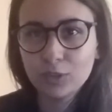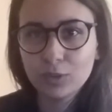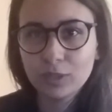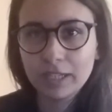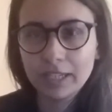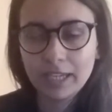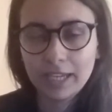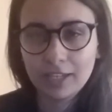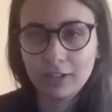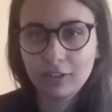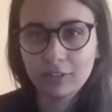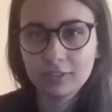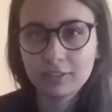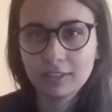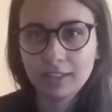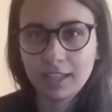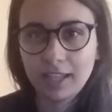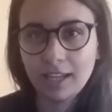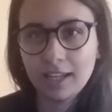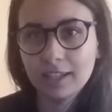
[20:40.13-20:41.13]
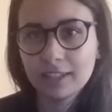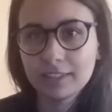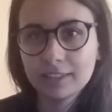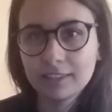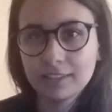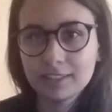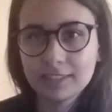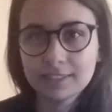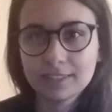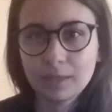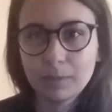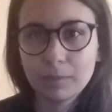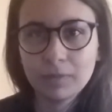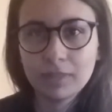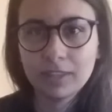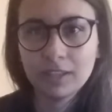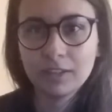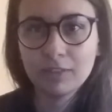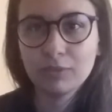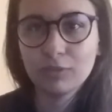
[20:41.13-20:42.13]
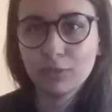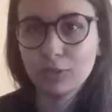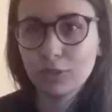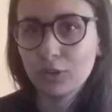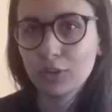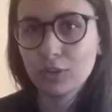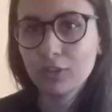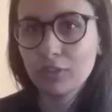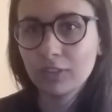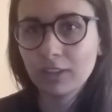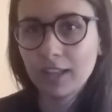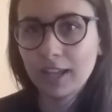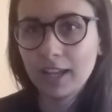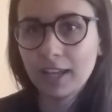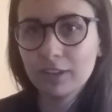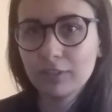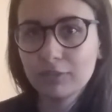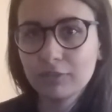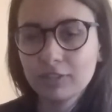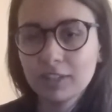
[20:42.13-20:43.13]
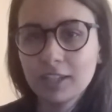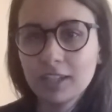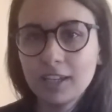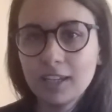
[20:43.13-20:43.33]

You cannot like the same thing for all your life.